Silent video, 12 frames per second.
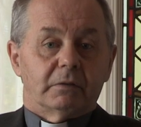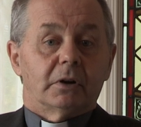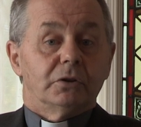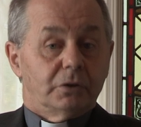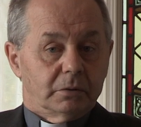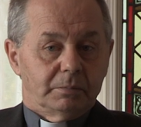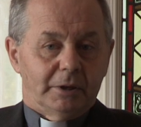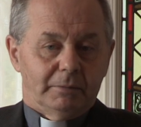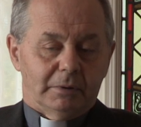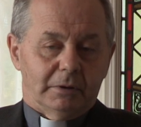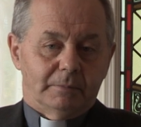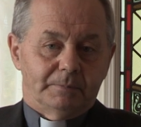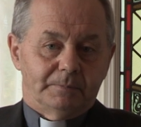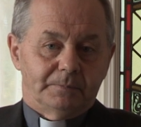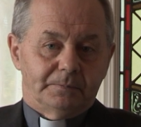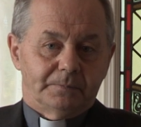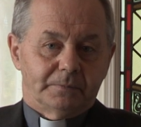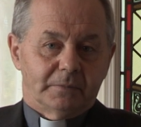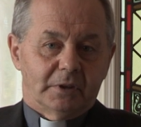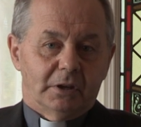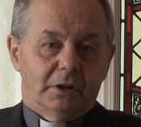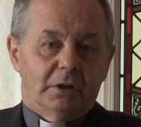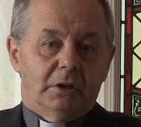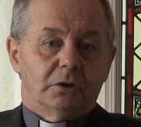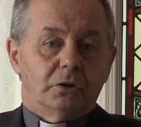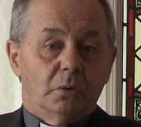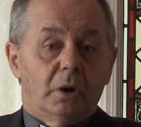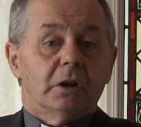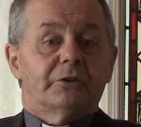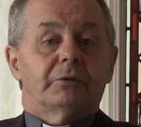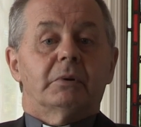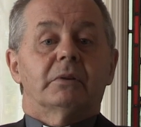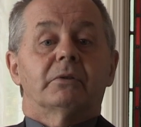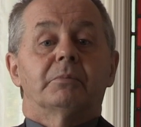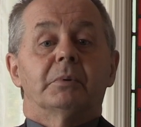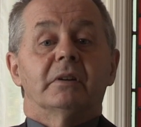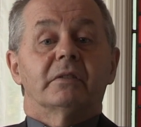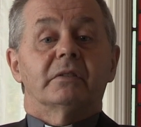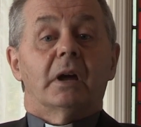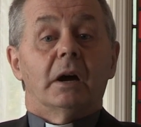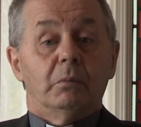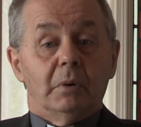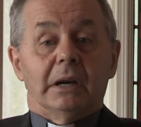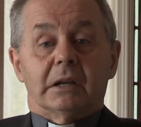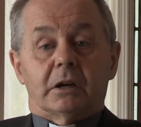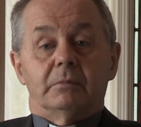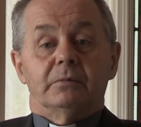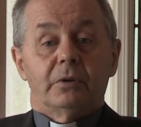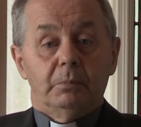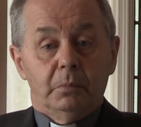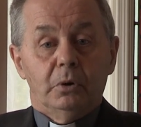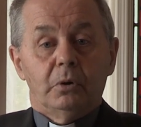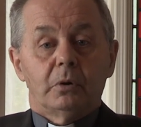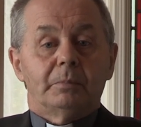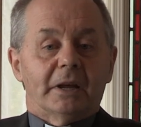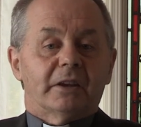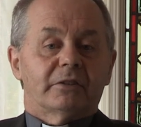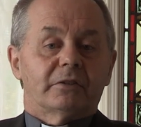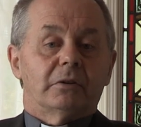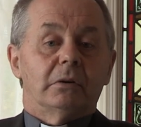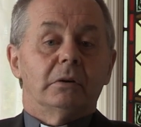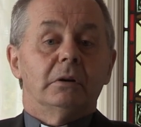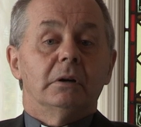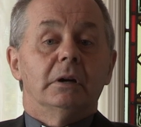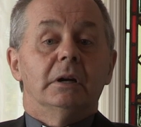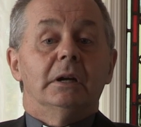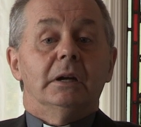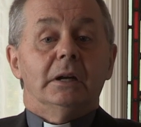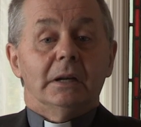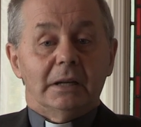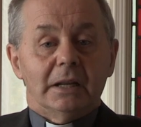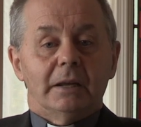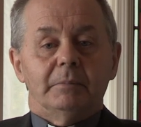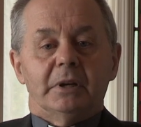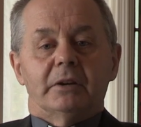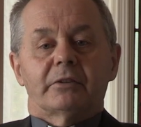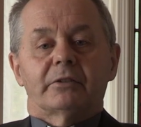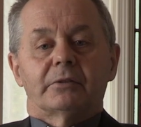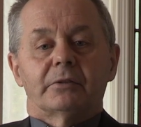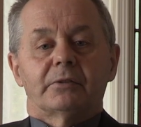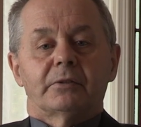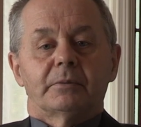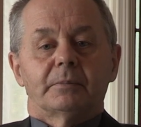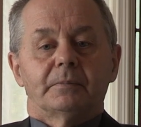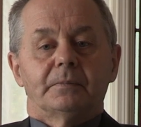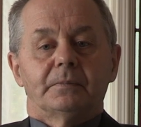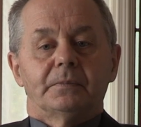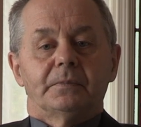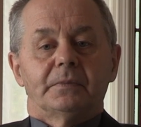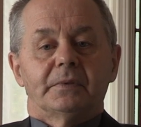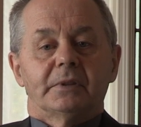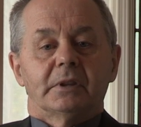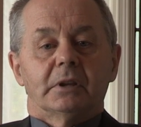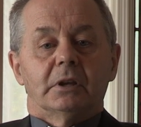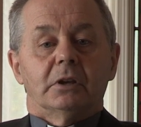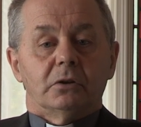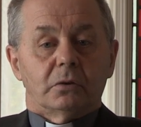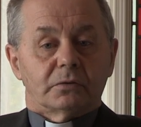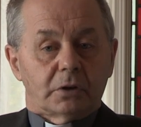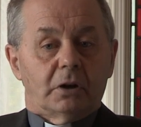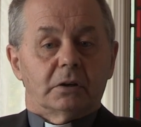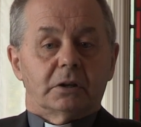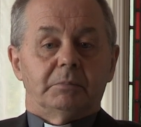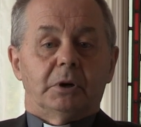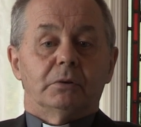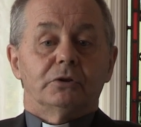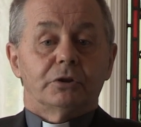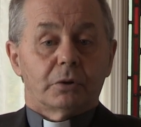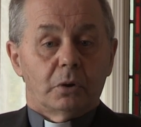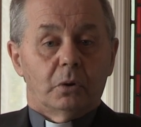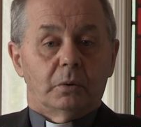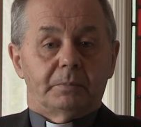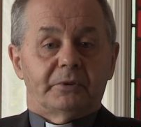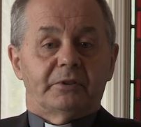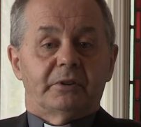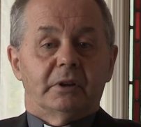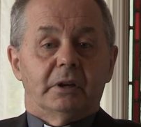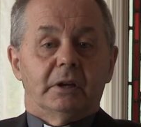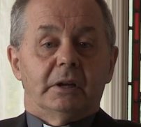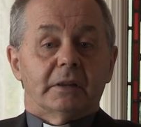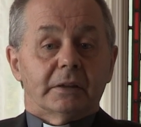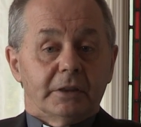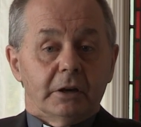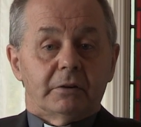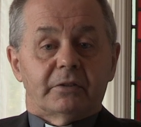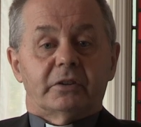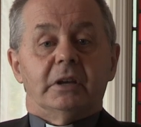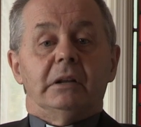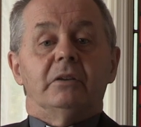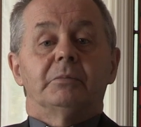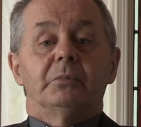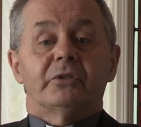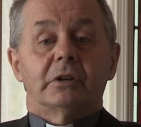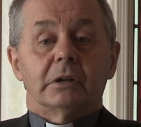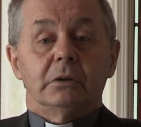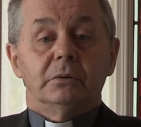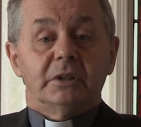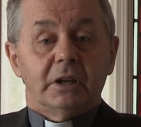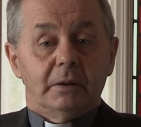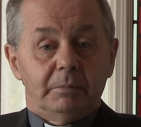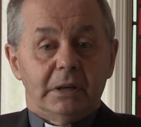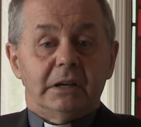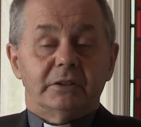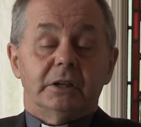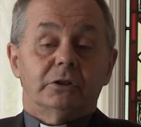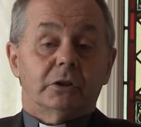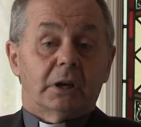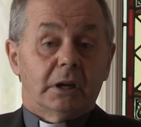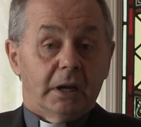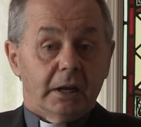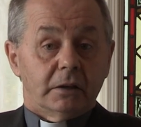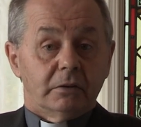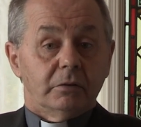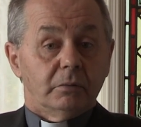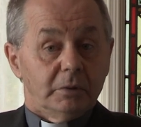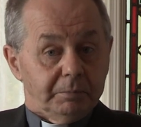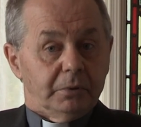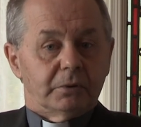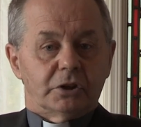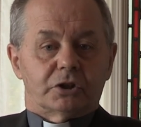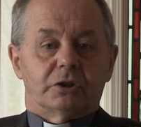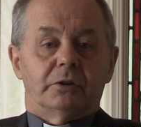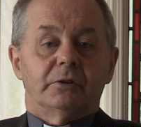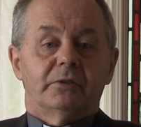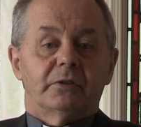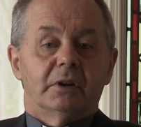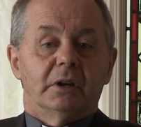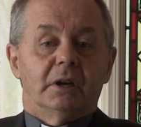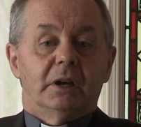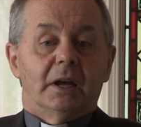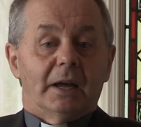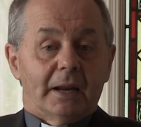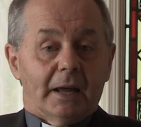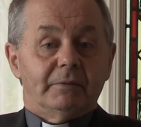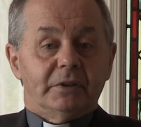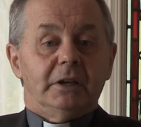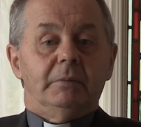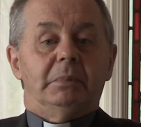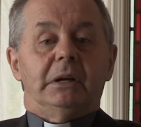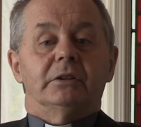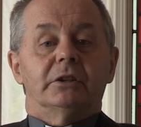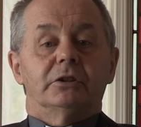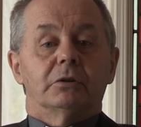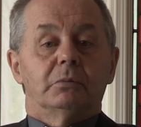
of our young people. You also expressed a welcome for more pastoral lay ministers. You've talked about your hopes that their skills must include the ability to connect with parishioners and have the ability to